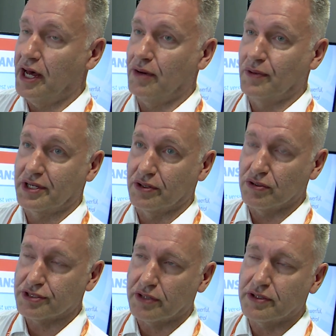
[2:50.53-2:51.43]
We can
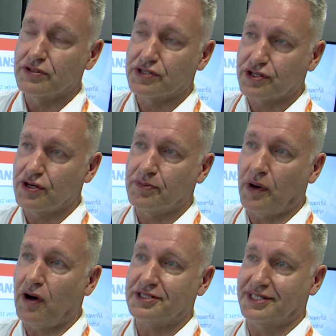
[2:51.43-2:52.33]
also use
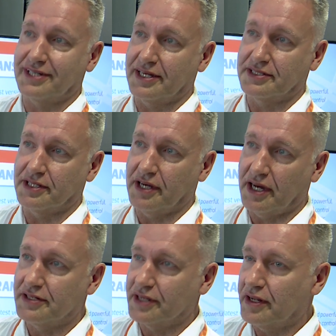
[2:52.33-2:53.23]
third-party data,
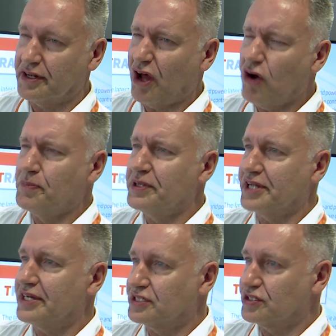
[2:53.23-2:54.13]
and open
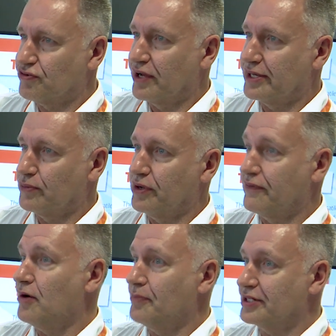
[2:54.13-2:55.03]
data is really one of
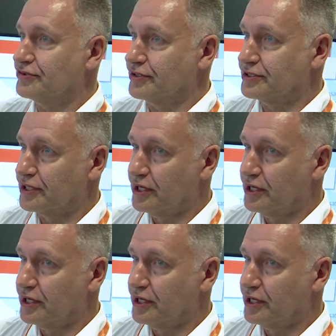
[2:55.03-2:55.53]
our mantras.